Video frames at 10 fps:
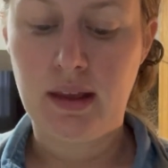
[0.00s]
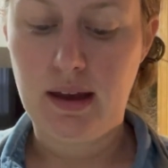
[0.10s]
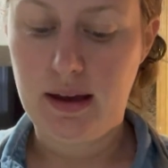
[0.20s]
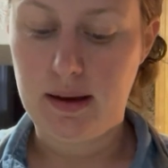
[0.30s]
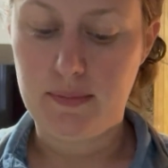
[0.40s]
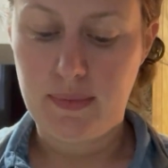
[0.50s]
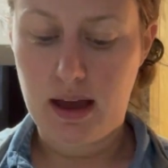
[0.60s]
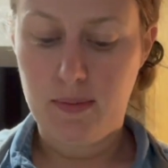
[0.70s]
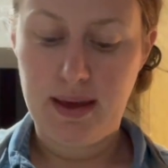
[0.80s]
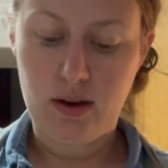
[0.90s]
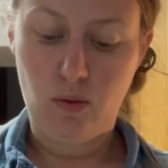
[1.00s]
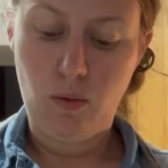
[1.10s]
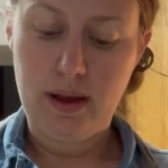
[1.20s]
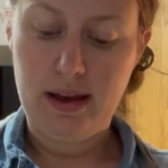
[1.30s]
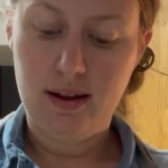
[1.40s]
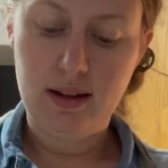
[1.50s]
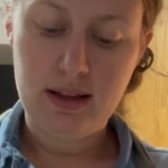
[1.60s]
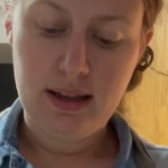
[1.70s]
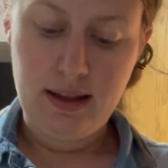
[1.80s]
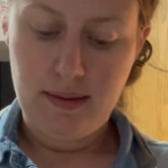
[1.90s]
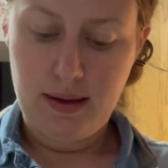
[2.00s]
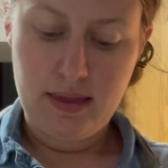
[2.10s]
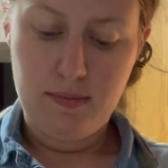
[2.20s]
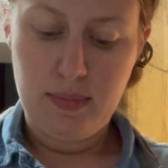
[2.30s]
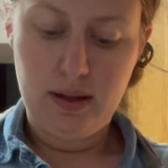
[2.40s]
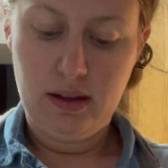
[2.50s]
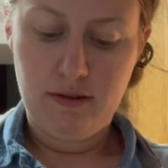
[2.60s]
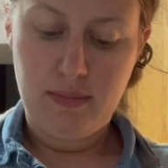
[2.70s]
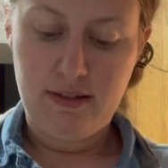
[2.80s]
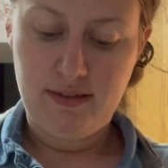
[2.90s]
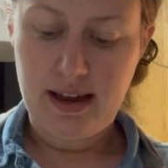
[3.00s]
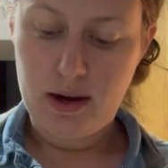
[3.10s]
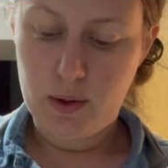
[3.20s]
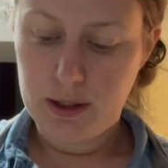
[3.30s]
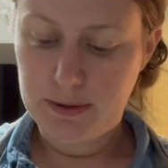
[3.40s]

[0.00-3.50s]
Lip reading: I'll make a well in the middle of my flour